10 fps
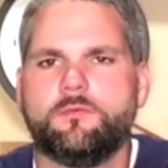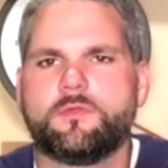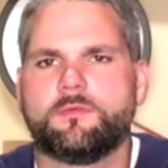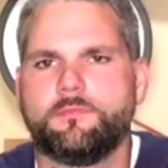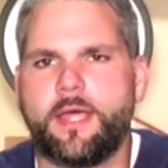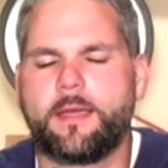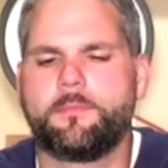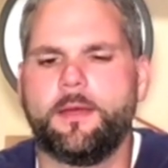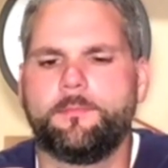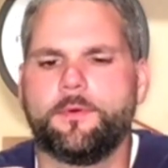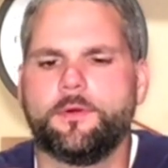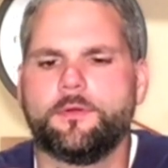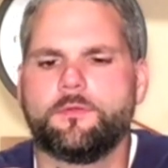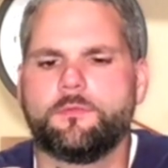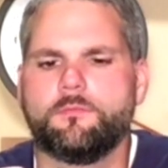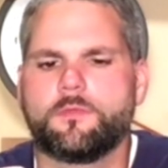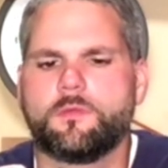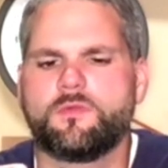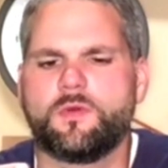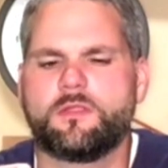with some black pepper and
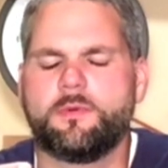some sweet